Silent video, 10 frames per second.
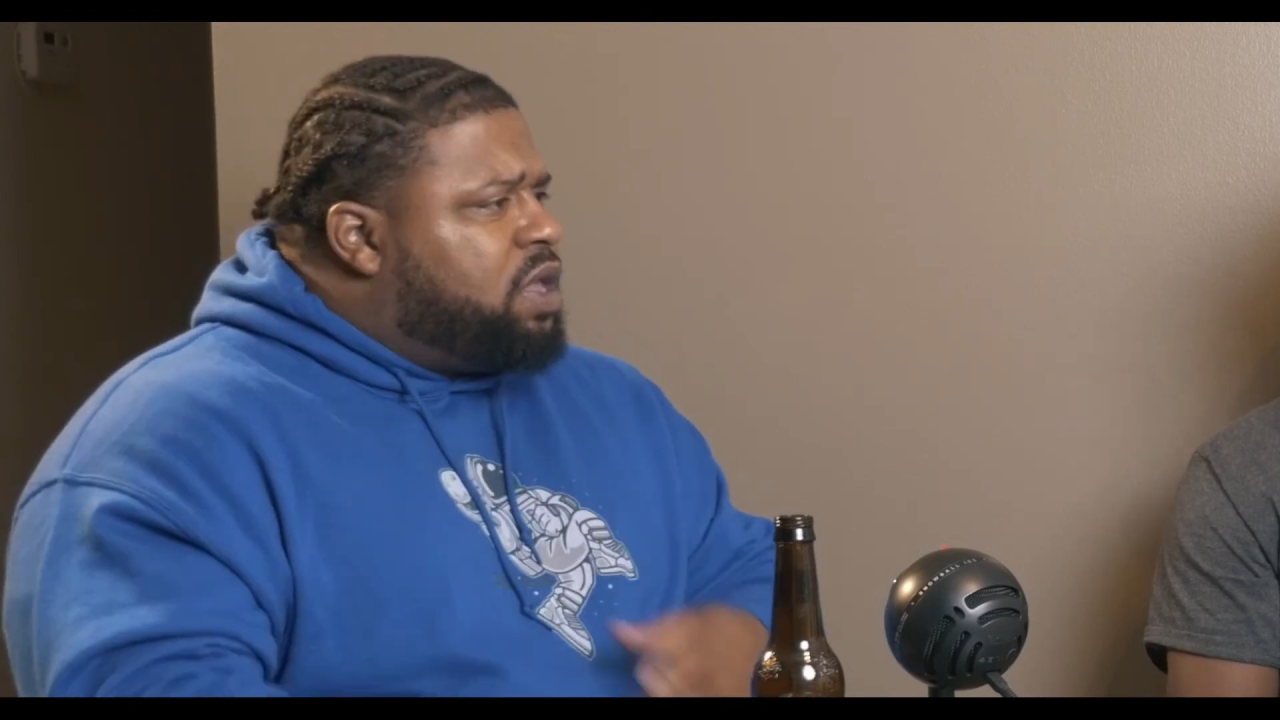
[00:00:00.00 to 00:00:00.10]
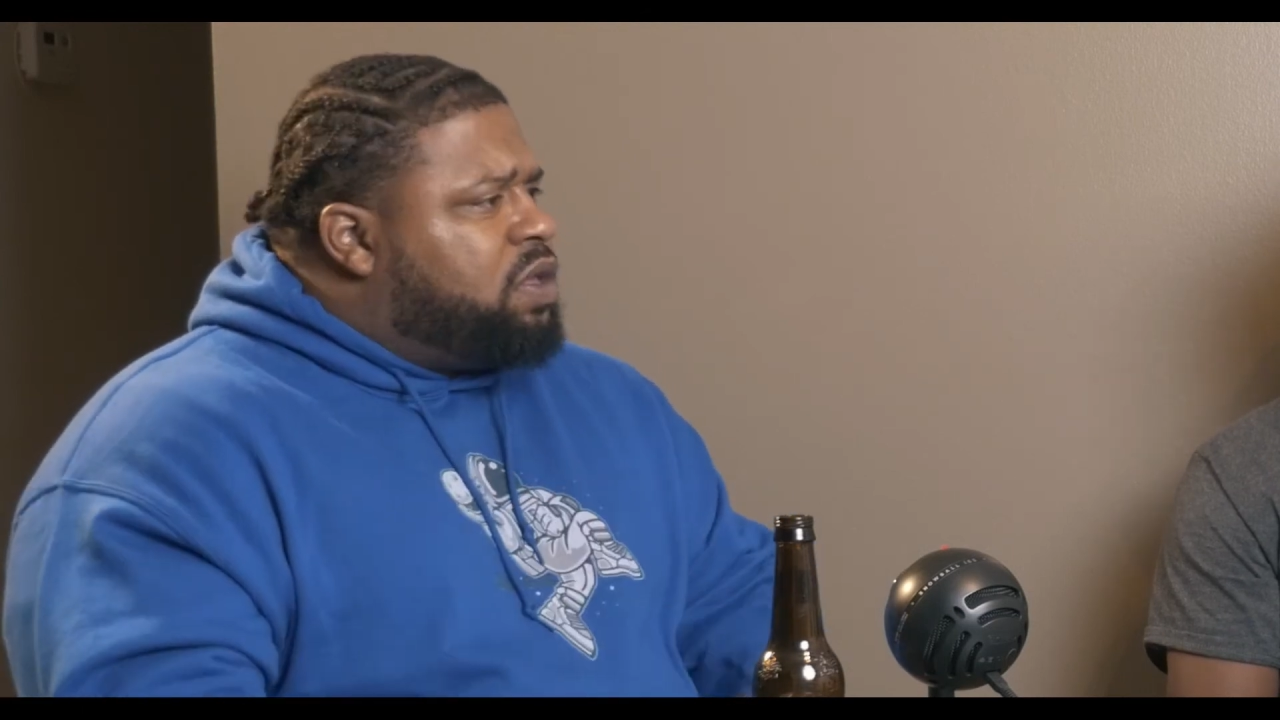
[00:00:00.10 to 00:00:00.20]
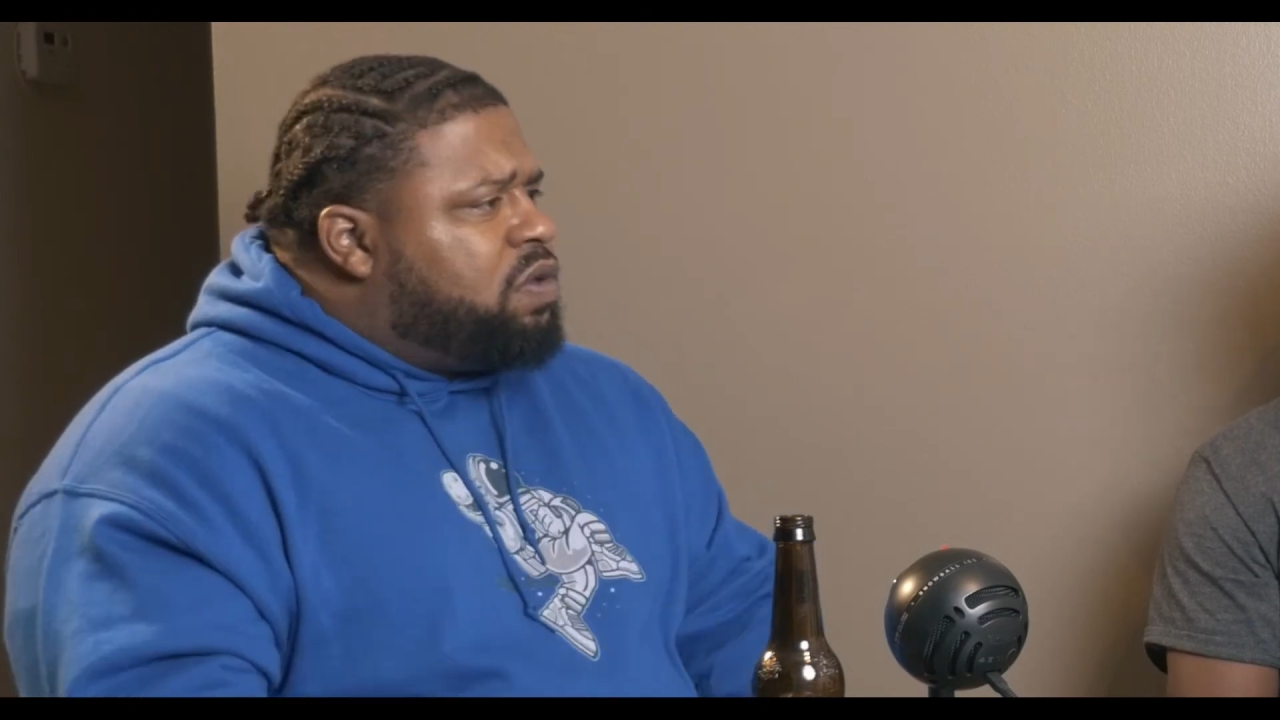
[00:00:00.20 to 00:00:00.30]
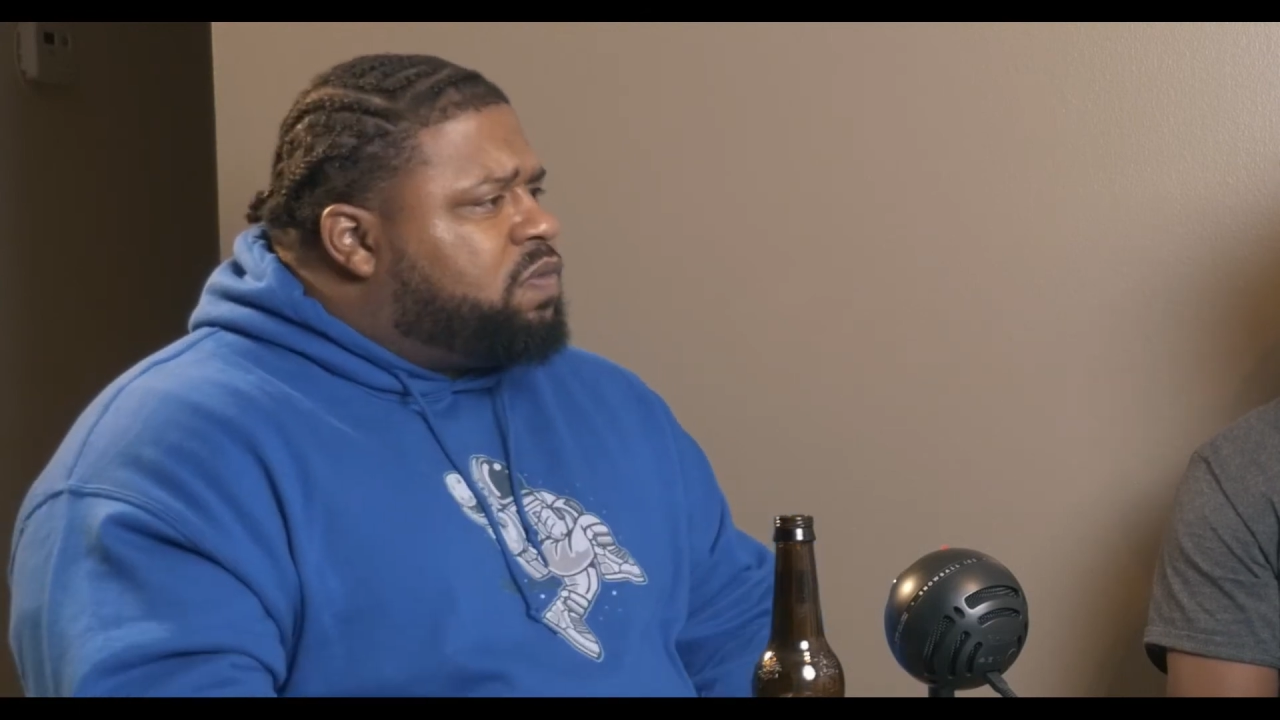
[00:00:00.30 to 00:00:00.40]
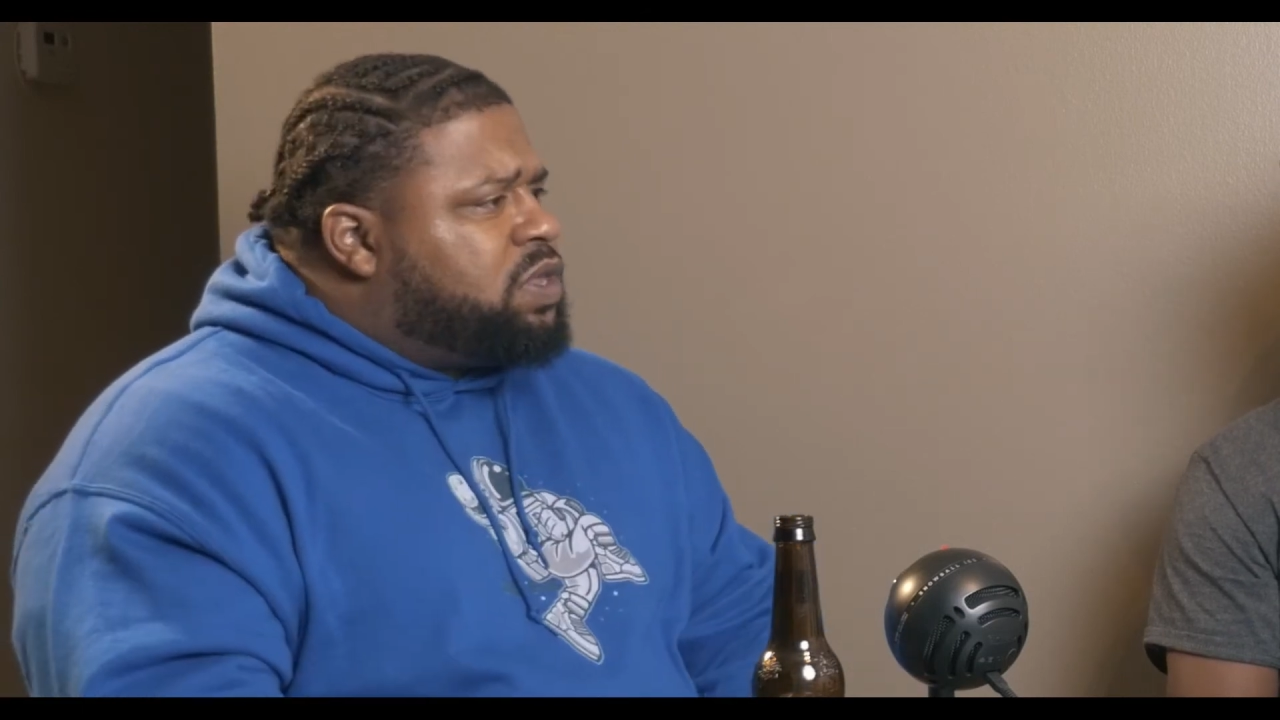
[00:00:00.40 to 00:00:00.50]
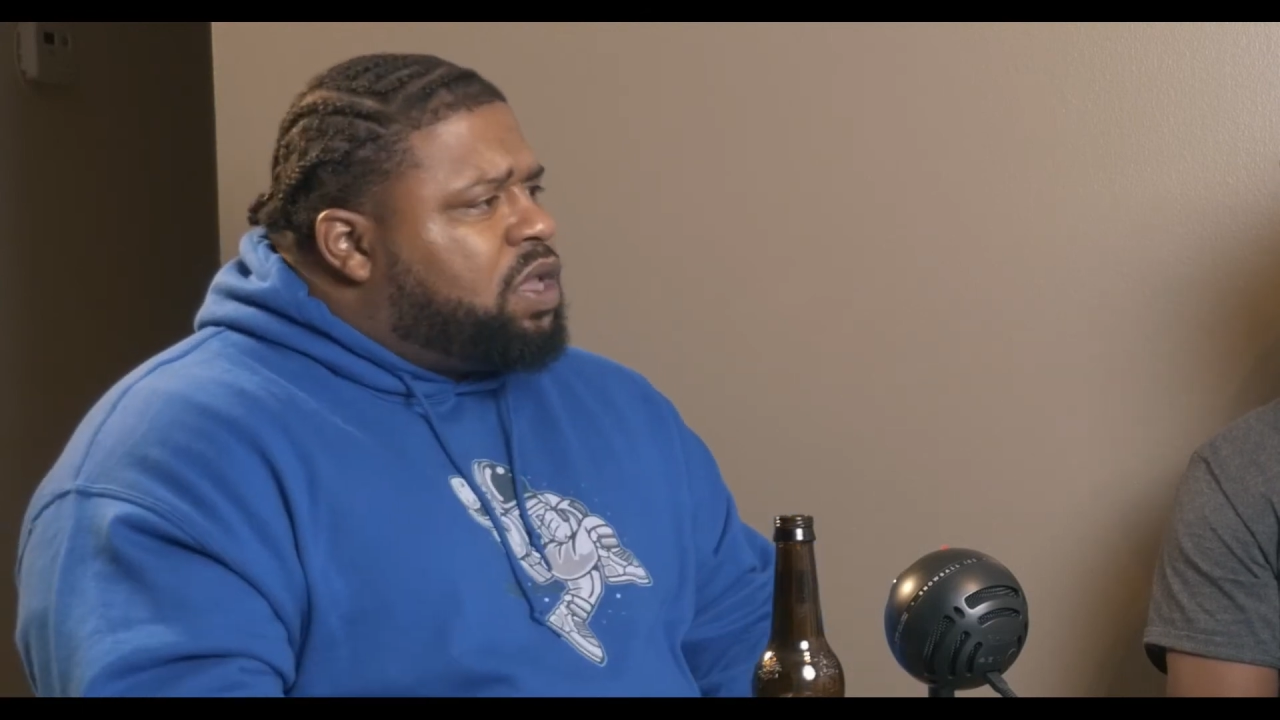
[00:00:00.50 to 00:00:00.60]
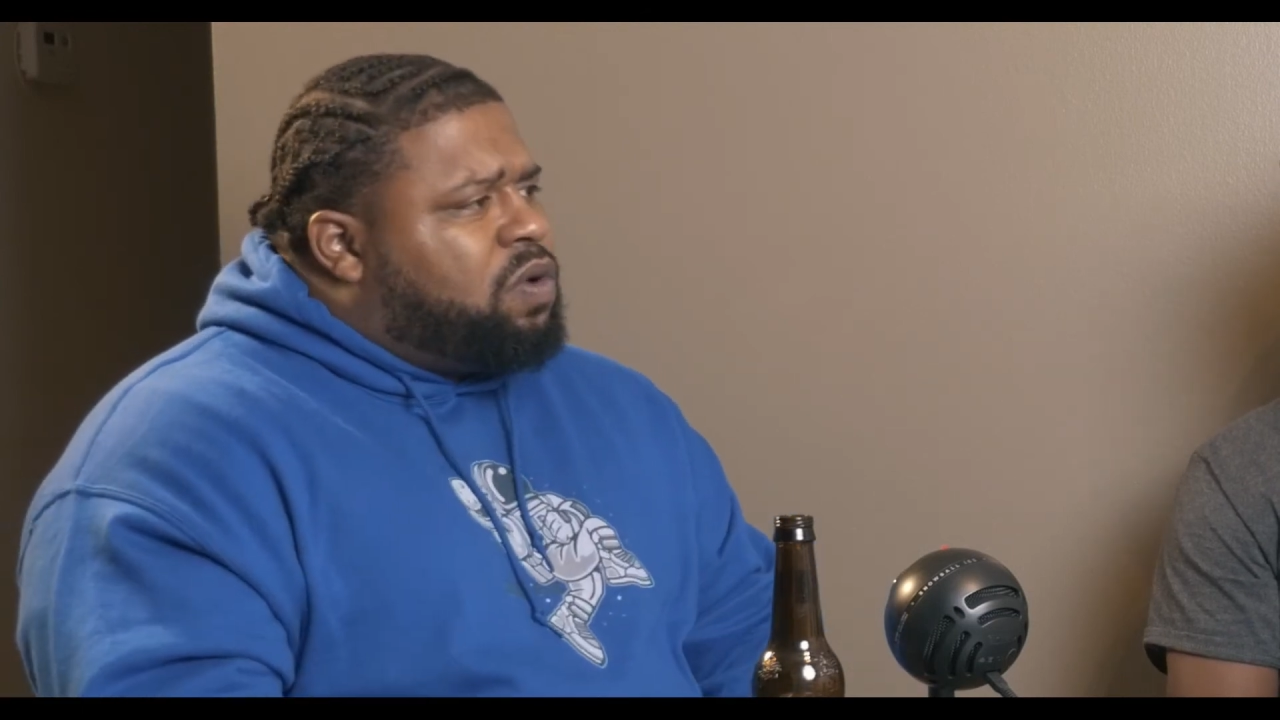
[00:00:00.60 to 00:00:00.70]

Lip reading: You know what I'm saying?